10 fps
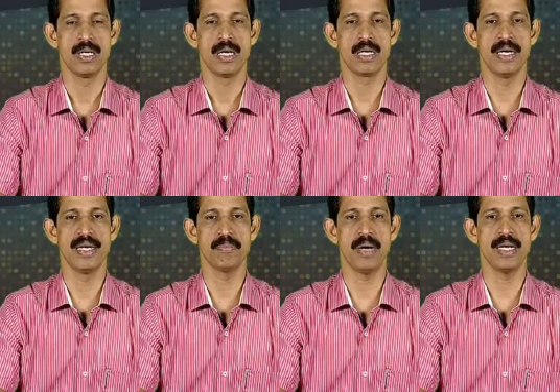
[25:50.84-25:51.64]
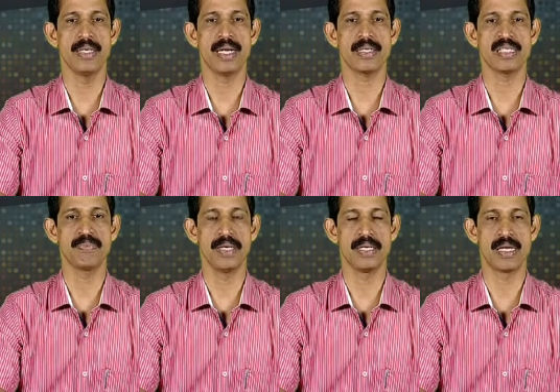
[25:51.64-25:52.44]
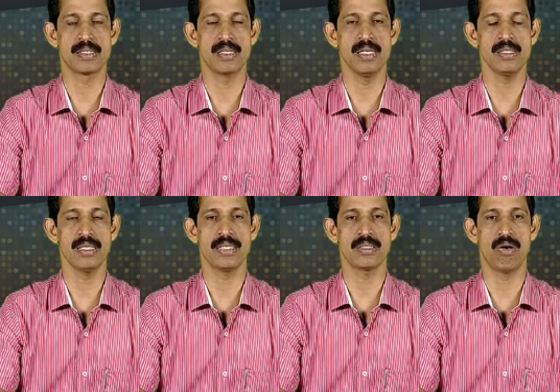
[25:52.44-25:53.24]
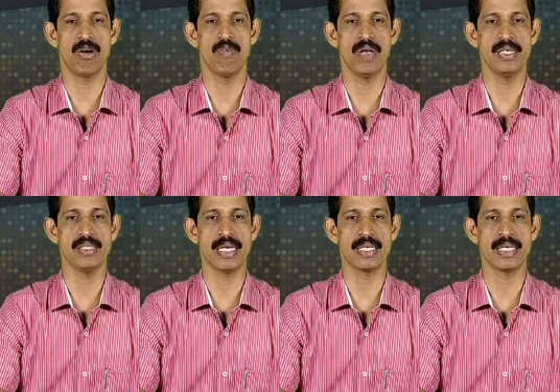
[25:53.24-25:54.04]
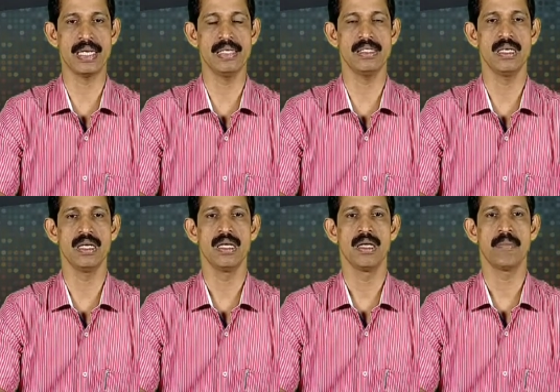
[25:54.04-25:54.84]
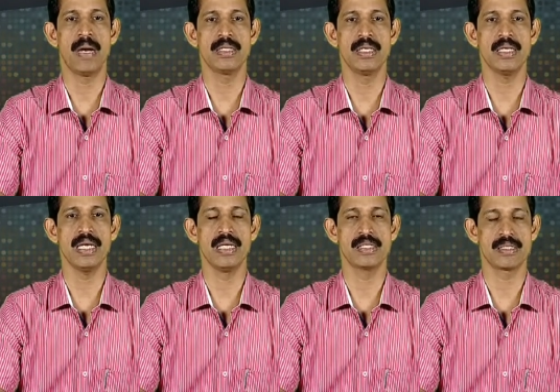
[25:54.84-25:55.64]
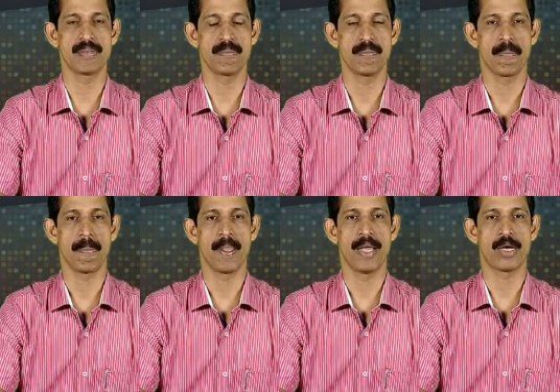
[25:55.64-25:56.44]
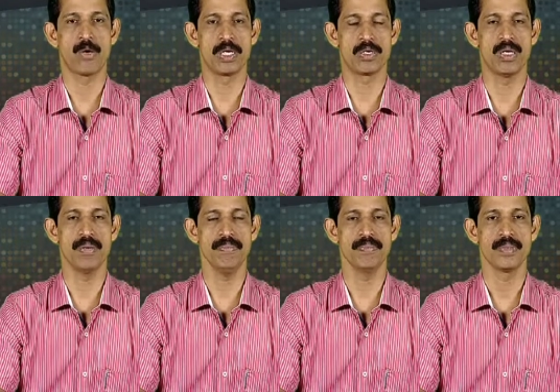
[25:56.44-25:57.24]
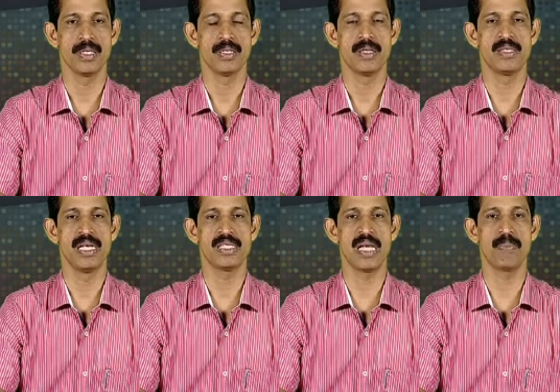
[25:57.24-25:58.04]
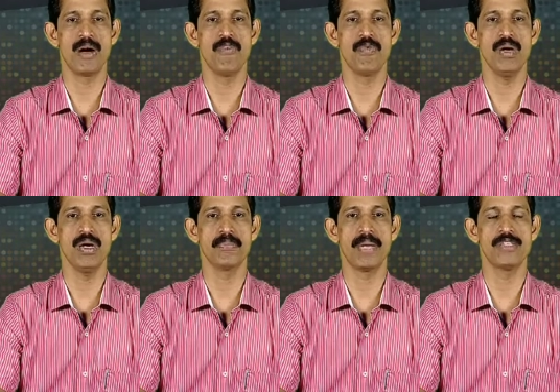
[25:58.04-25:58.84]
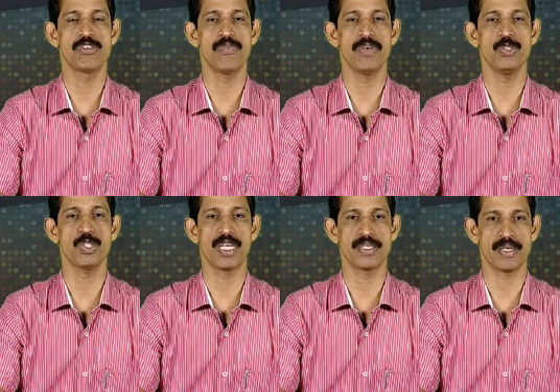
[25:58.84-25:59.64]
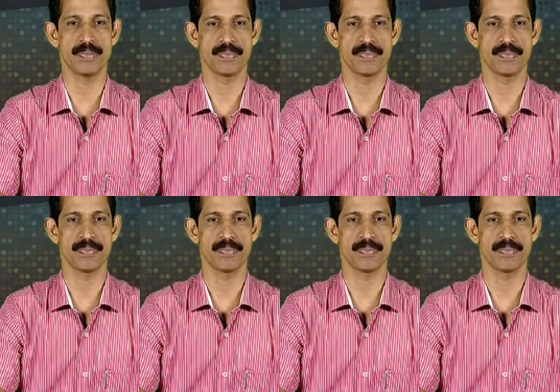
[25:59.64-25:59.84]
Learning by direct experiences is always encouraged by the realists According to them, this is a powerful means of education.